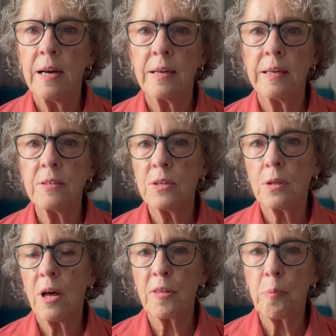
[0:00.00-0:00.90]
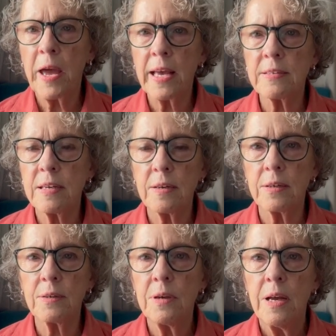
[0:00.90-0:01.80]
into cloth bags that
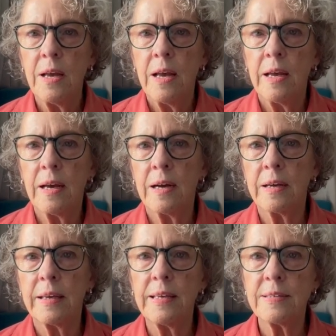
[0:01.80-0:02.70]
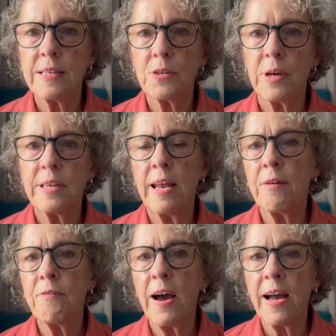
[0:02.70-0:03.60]
are easy to
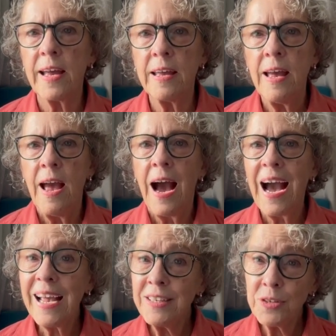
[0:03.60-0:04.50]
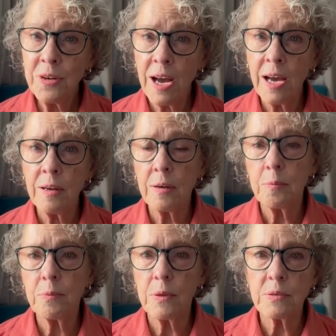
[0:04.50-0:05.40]
identify. I do not
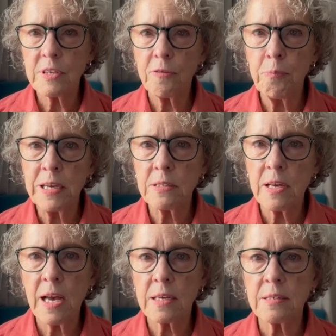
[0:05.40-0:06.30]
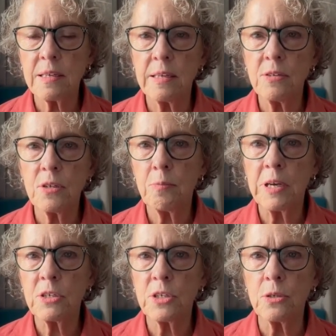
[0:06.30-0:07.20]
stuff my socks into my
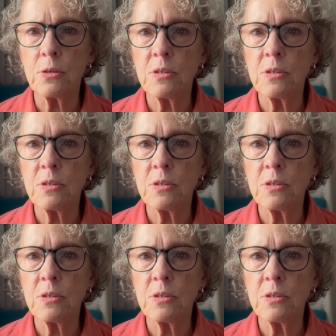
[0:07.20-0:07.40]
shoes.